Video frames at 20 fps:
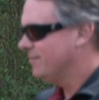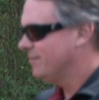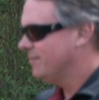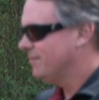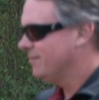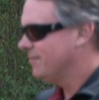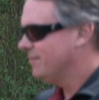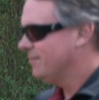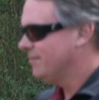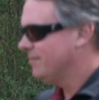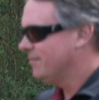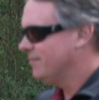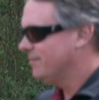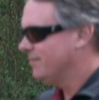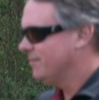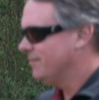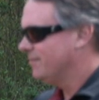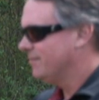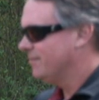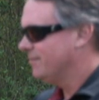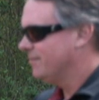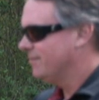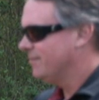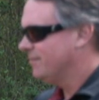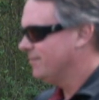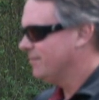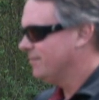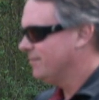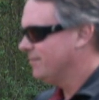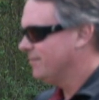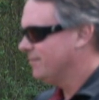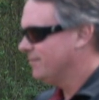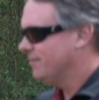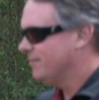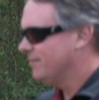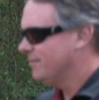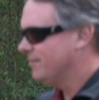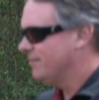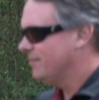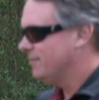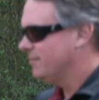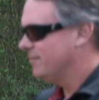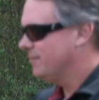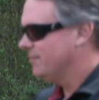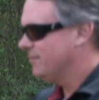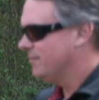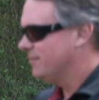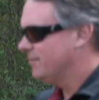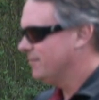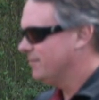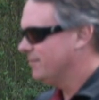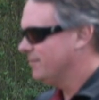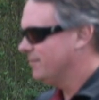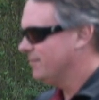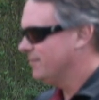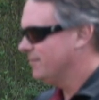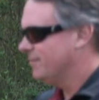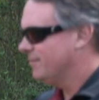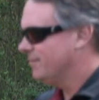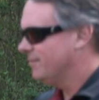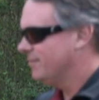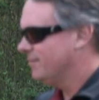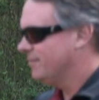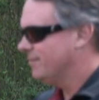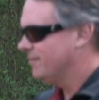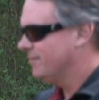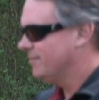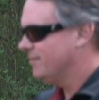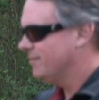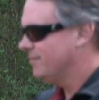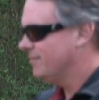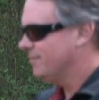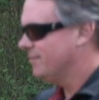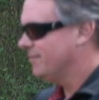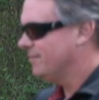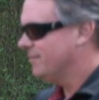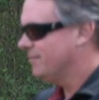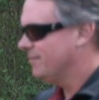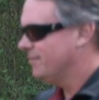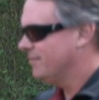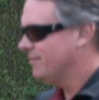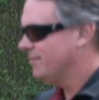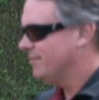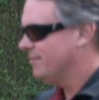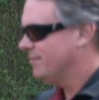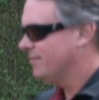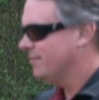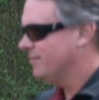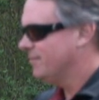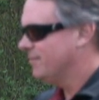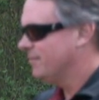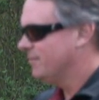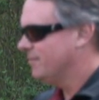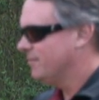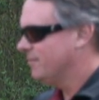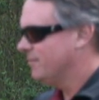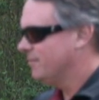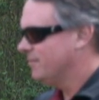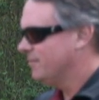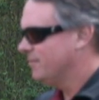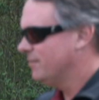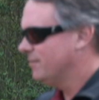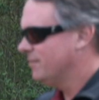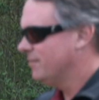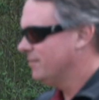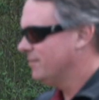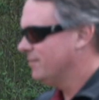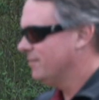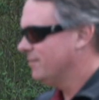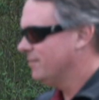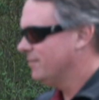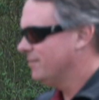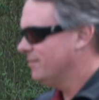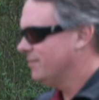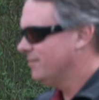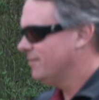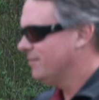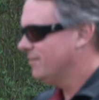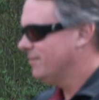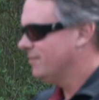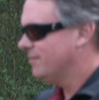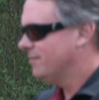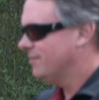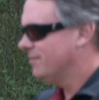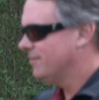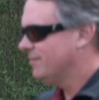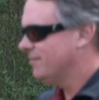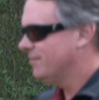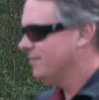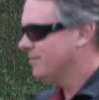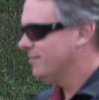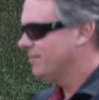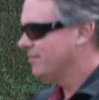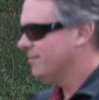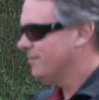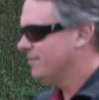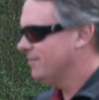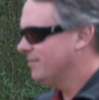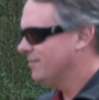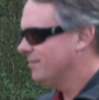This person isn't speaking.